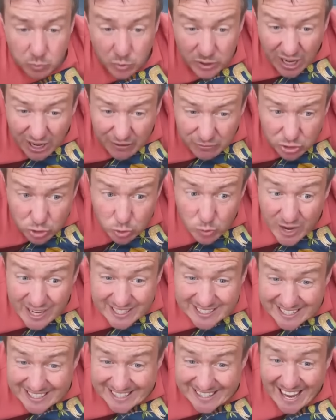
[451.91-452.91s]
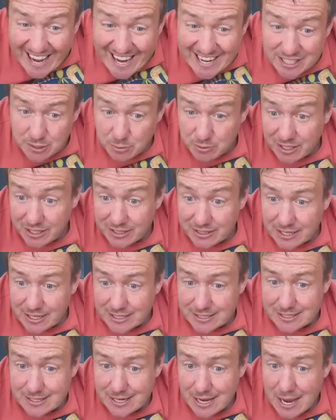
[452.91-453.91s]
We have created layers within
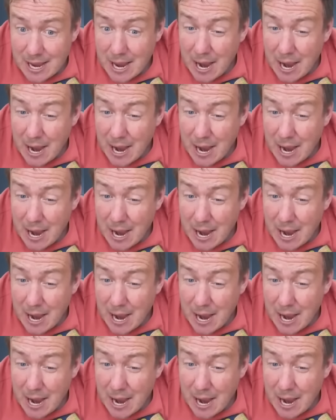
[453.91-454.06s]
this,